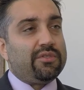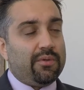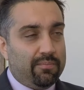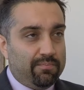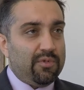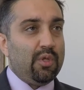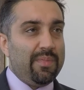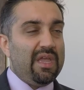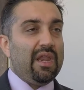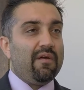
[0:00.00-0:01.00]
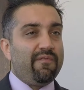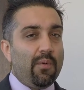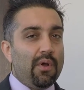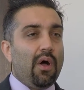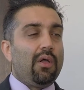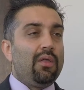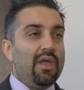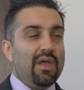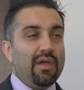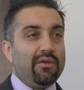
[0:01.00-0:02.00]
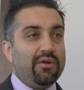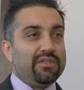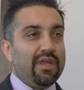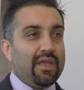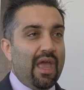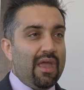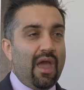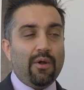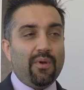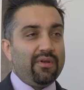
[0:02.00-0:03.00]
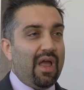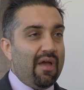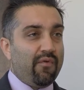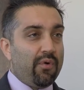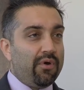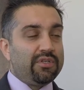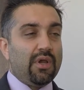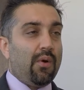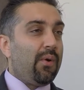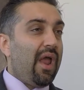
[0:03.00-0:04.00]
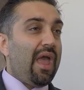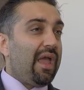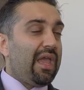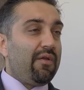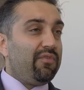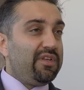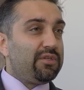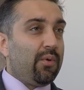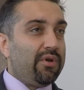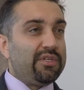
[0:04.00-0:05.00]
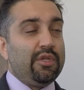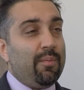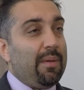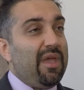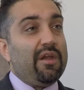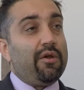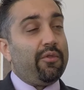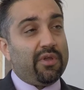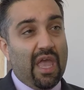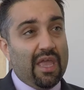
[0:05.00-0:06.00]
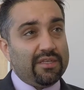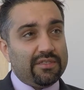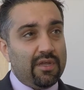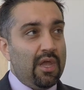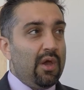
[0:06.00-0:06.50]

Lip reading: So you'll be getting a phone call, a nurse saying, hey, I don't have orders, or hey, I can't release orders, and you may be in another case,